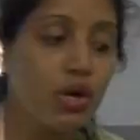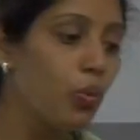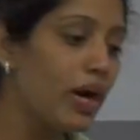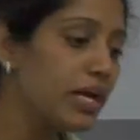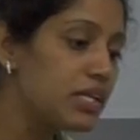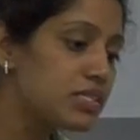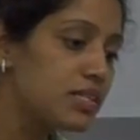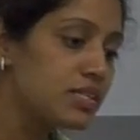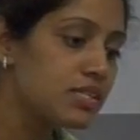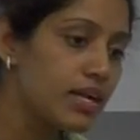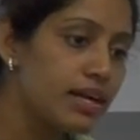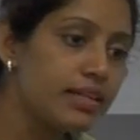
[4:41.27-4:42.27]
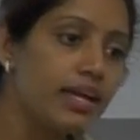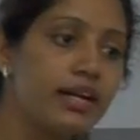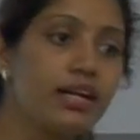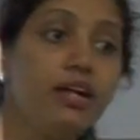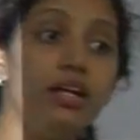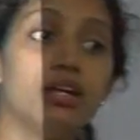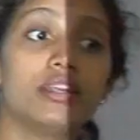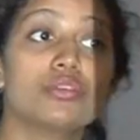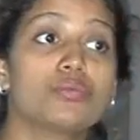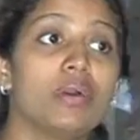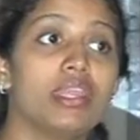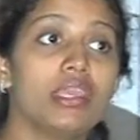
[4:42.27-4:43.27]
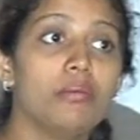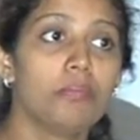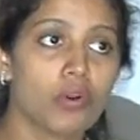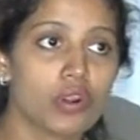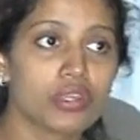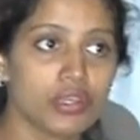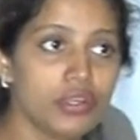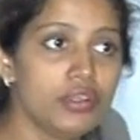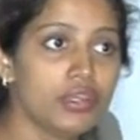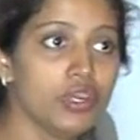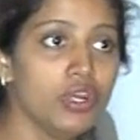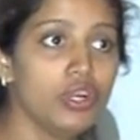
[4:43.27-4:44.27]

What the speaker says: why is it said that it is very important